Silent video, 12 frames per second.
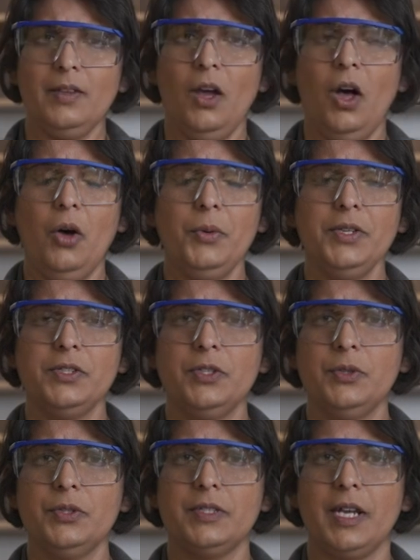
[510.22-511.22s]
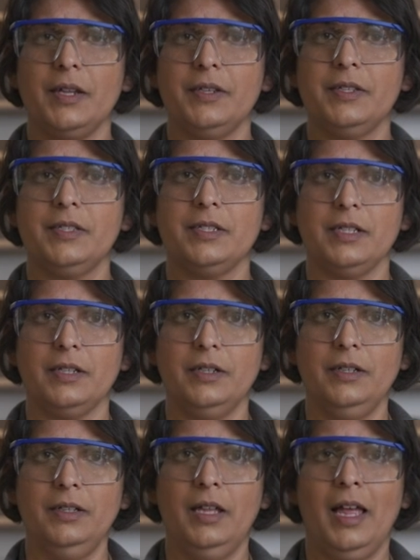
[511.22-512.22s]
Always use stainless
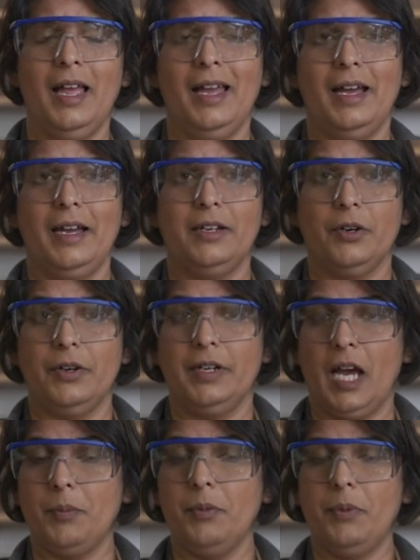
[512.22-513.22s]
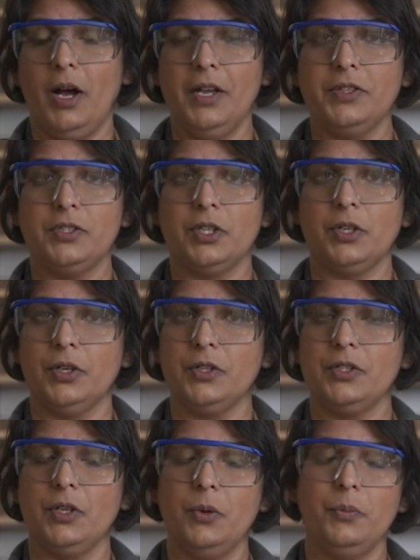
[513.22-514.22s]
steel or enamel pots to cook
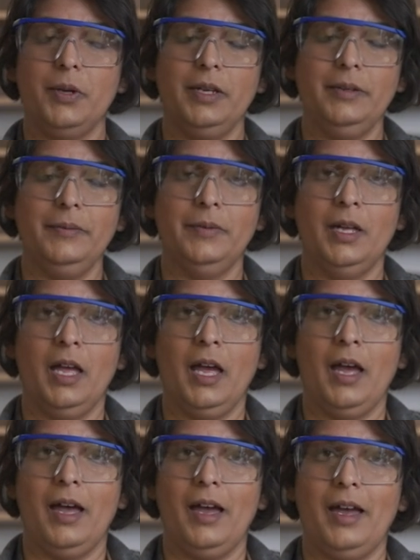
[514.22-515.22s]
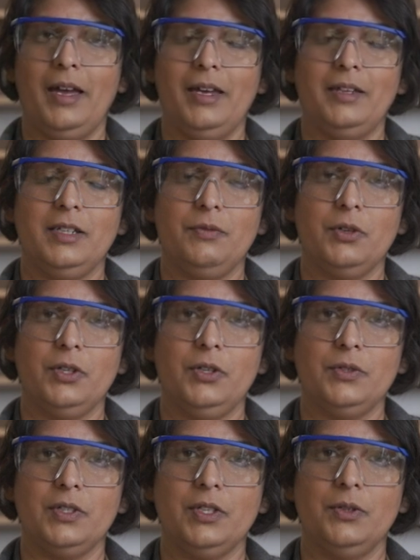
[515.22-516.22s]
soap in. And if you're
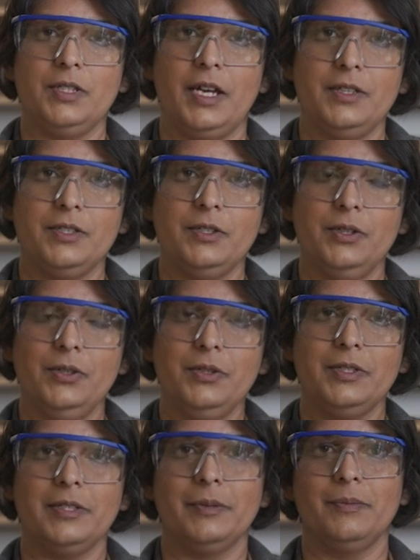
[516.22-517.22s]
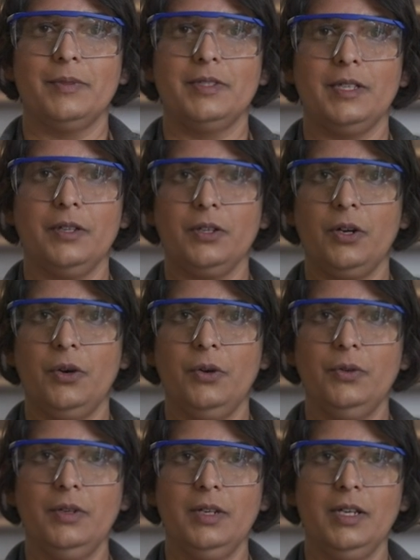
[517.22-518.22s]
using utensils,
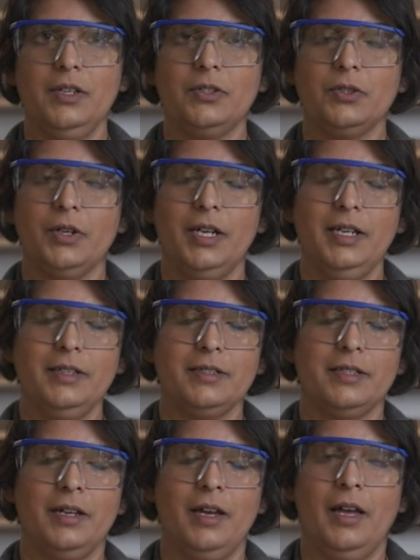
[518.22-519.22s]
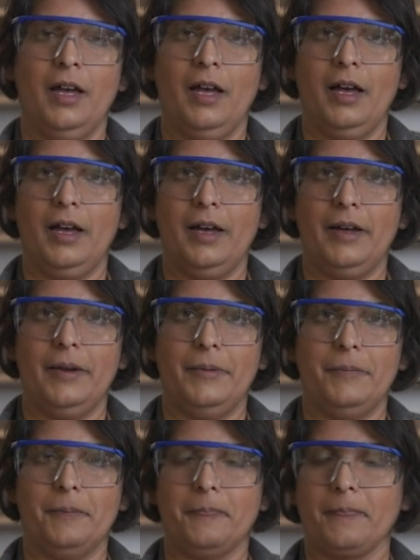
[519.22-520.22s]
silicone is great.
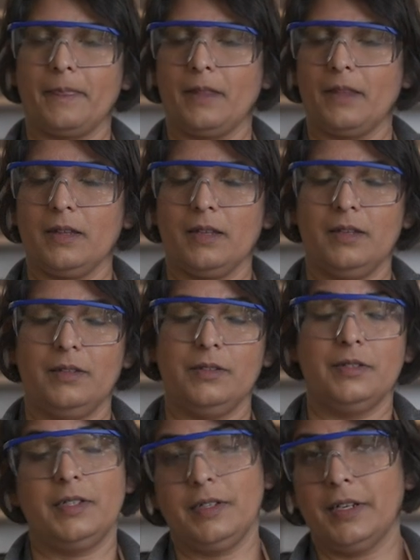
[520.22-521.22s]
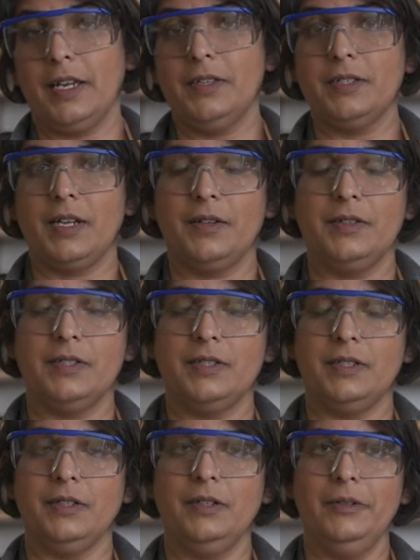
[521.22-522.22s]
So again, stainless
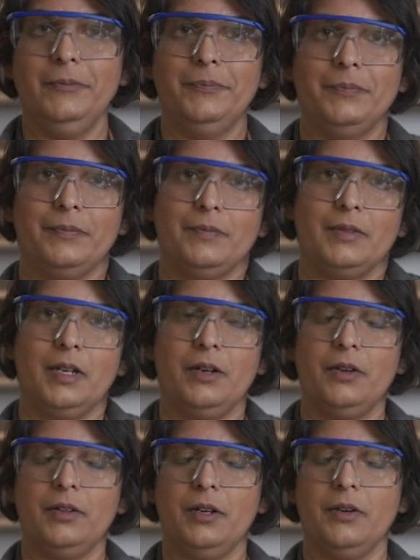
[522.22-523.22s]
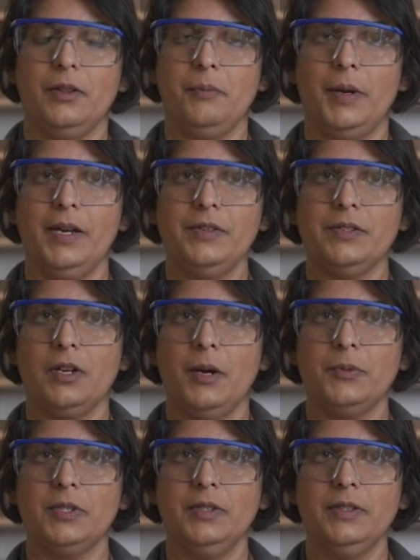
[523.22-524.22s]
steel are the best
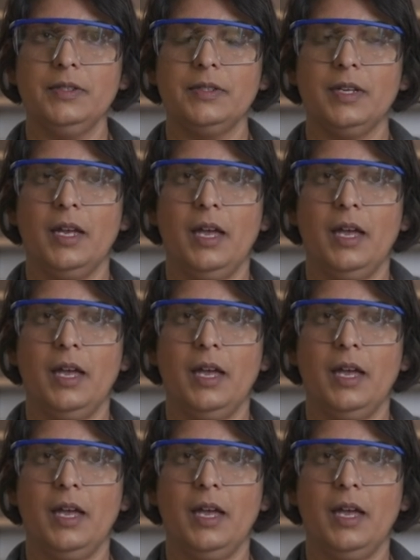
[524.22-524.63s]
options.